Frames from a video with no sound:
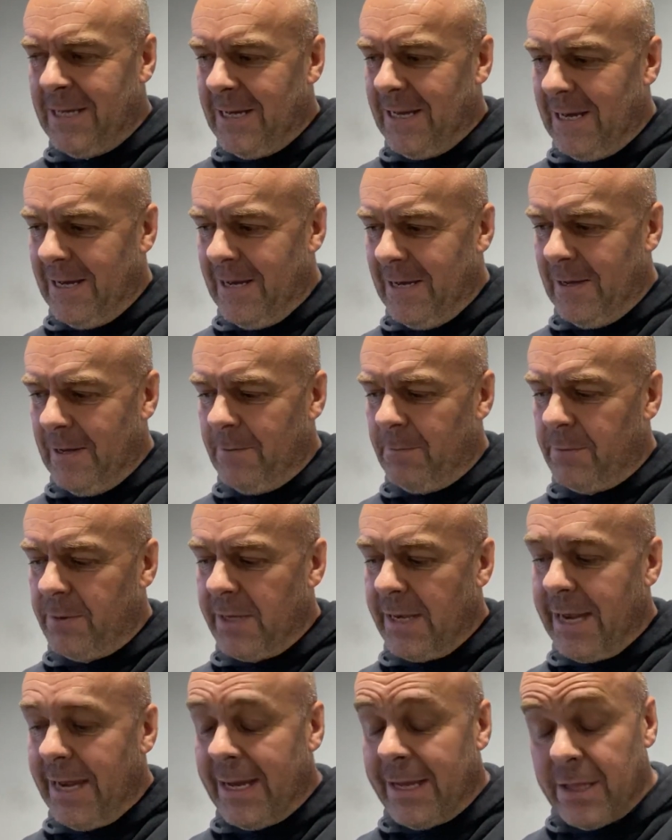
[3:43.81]
But
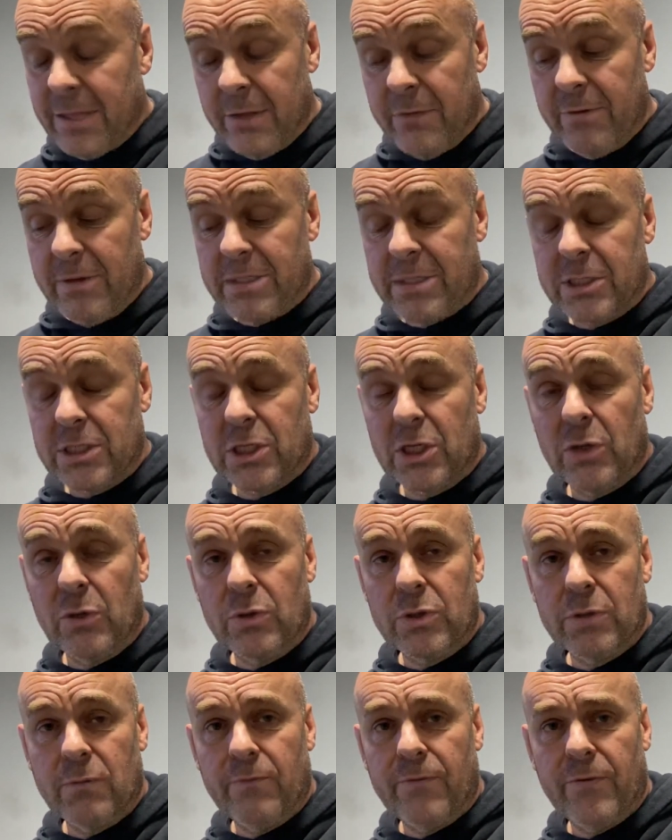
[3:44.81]
yeah, there is a
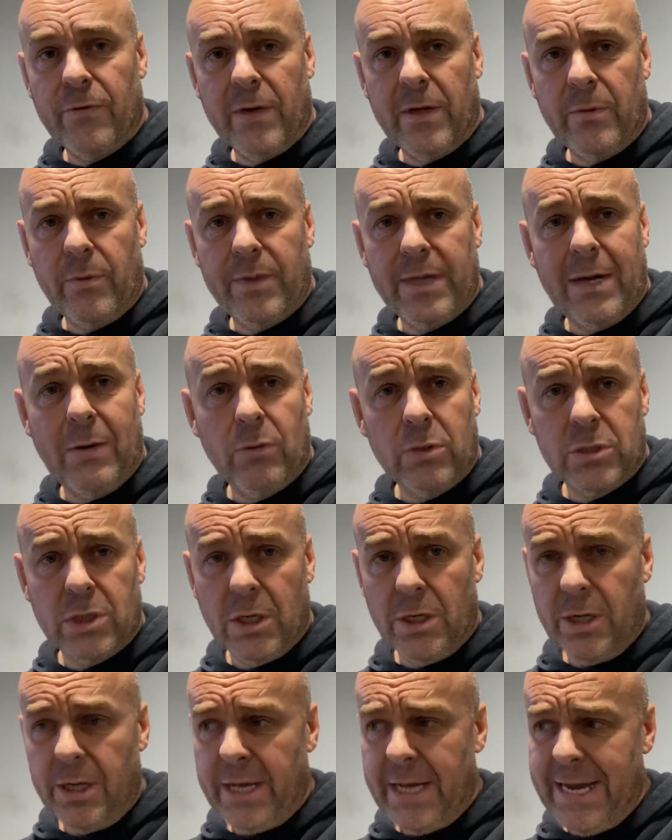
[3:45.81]
solution for it without
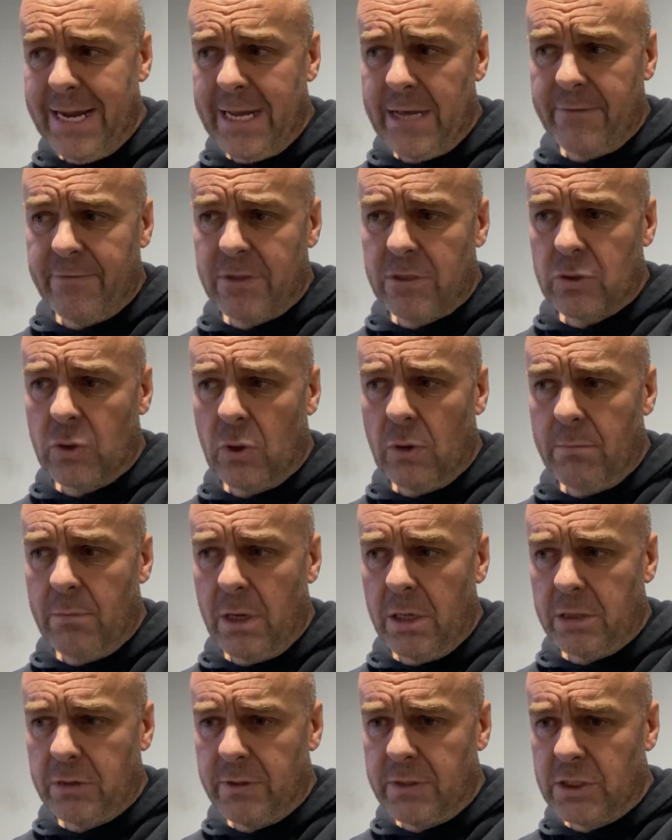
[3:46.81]
turning any of the torque
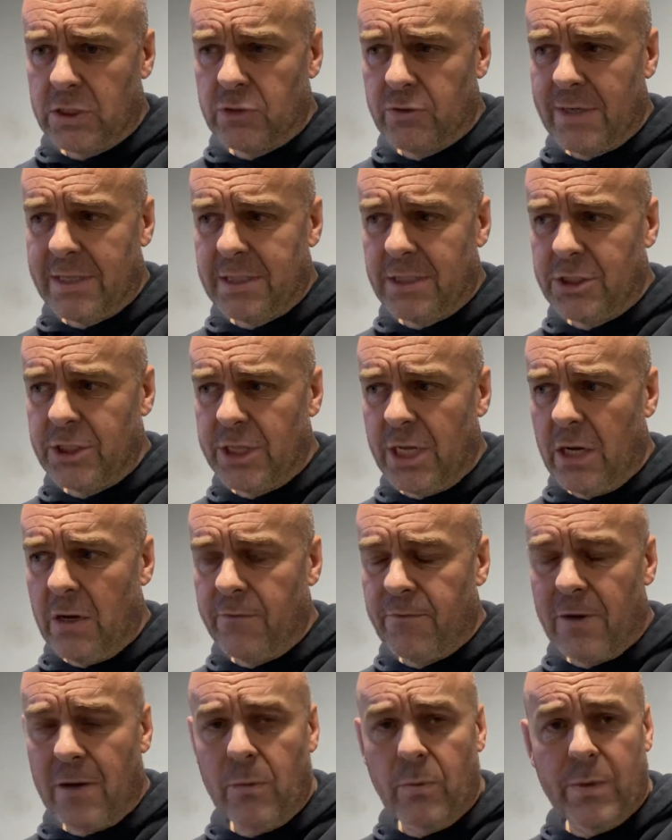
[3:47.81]
monitoring strategy
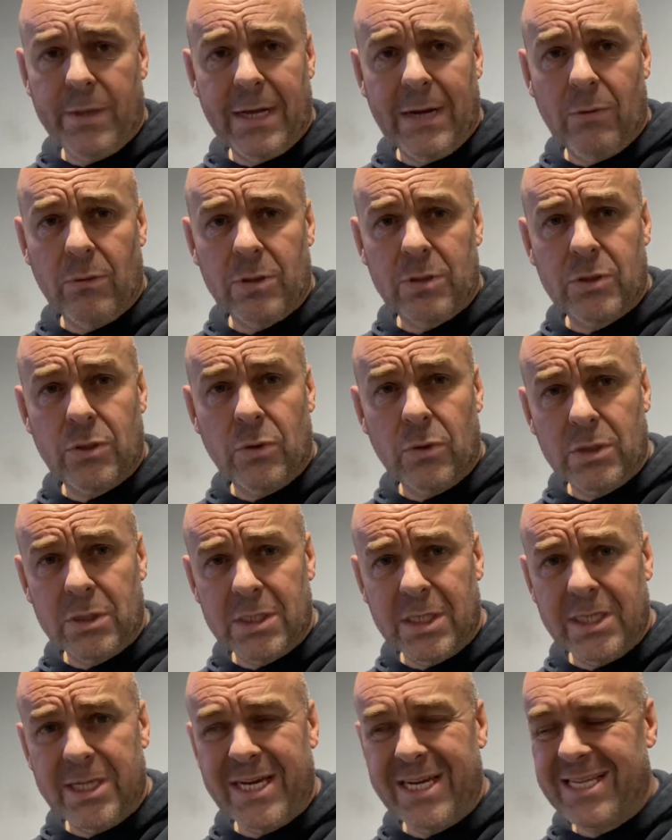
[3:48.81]
off, and without
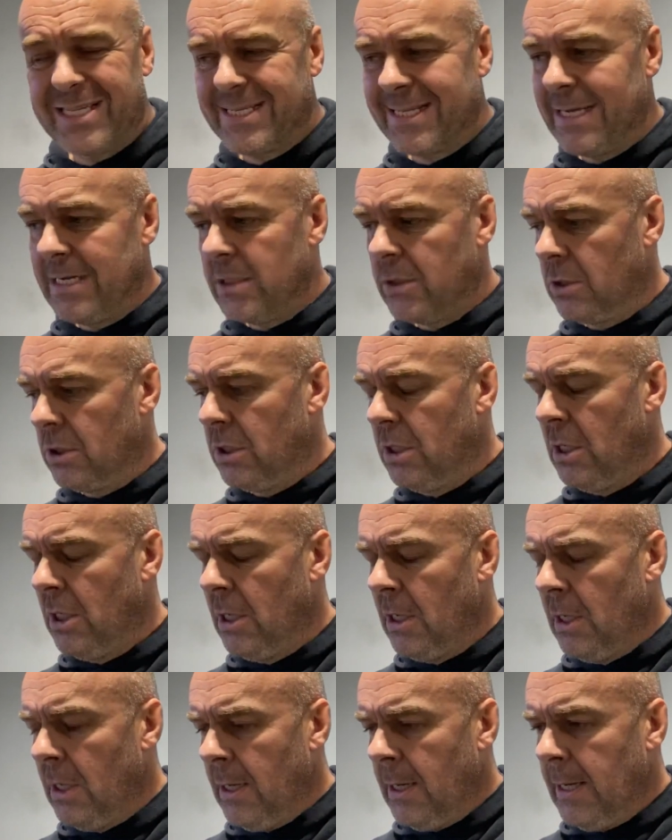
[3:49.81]
touching a single
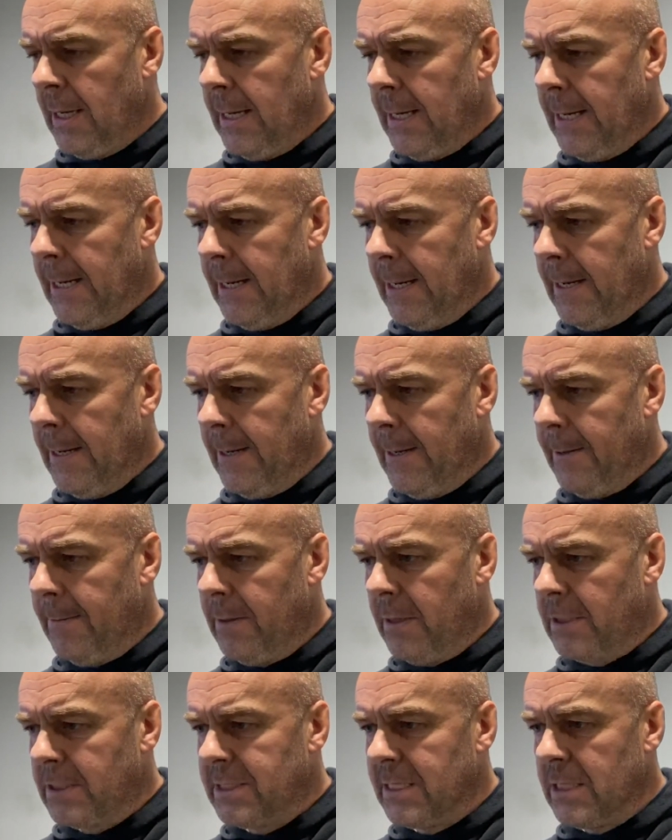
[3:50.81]

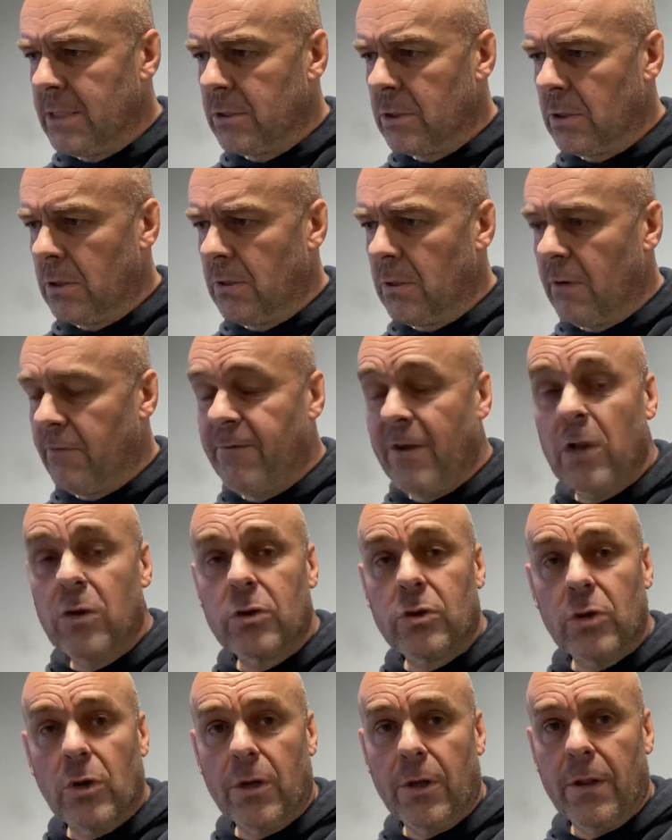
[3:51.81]

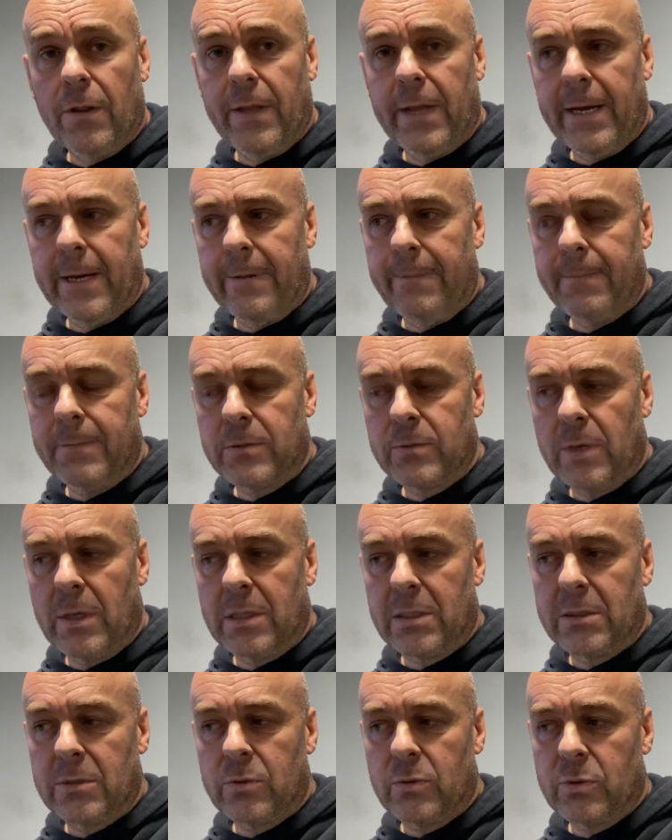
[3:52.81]
fault code on there as
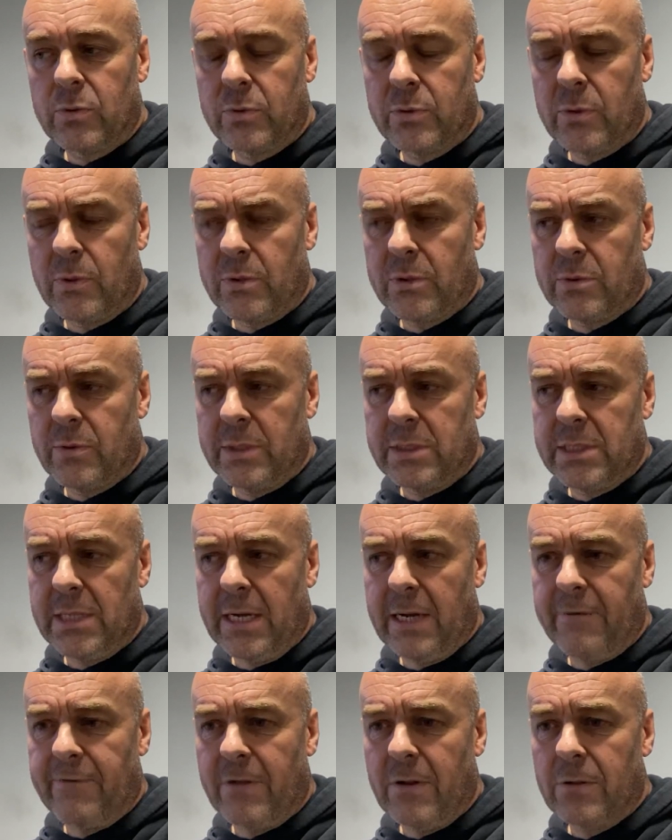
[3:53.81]
well, switching
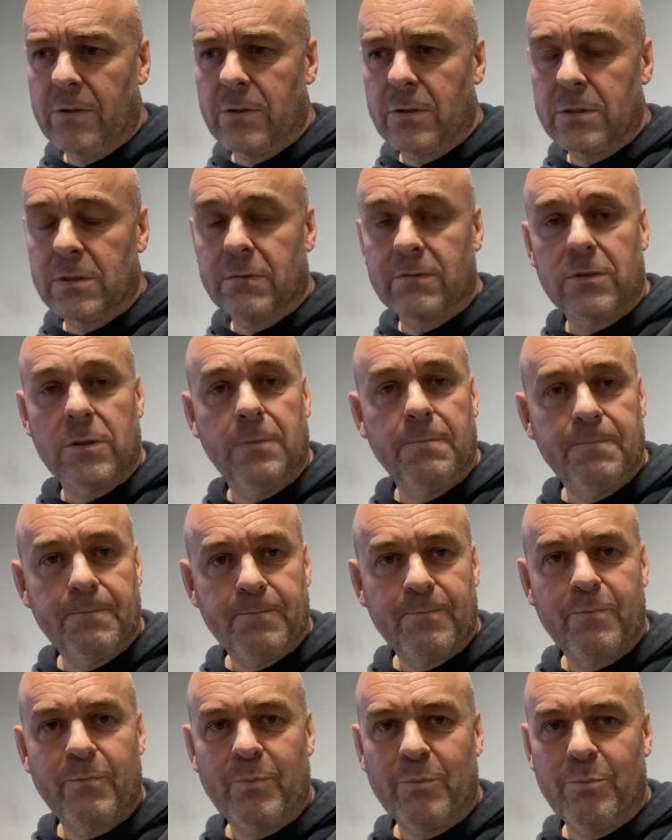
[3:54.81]
any fault code off. So
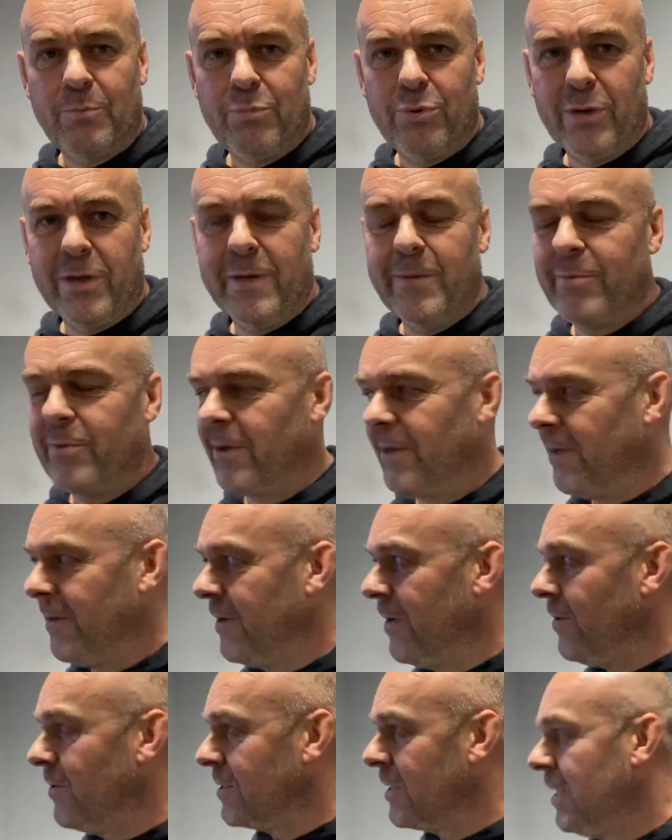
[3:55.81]
brilliant
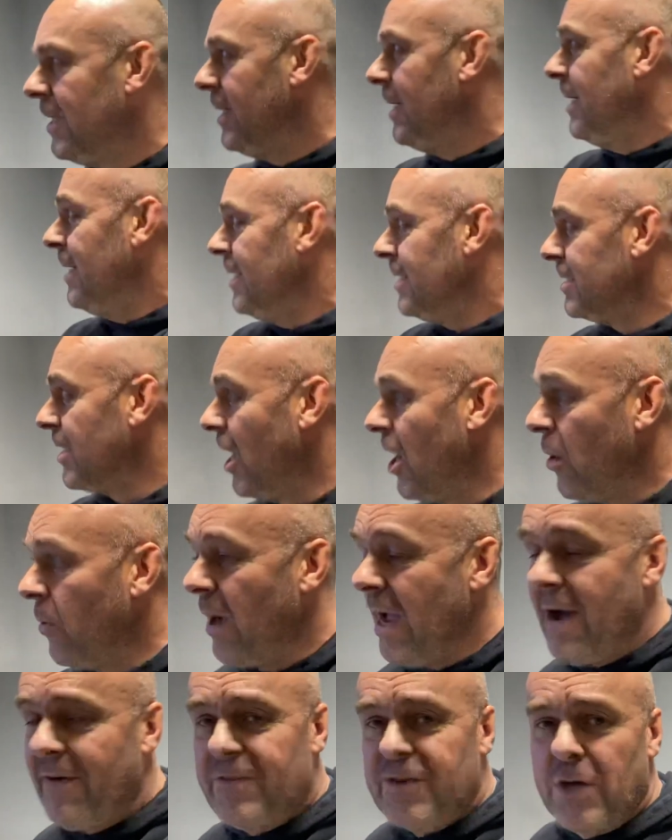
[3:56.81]
news. So
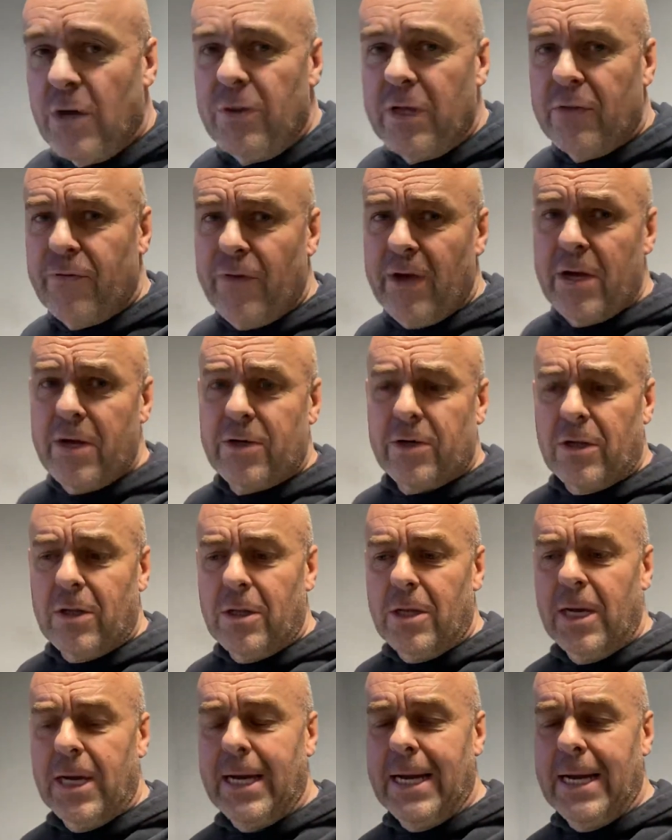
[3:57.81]
we have tuned this vehicle.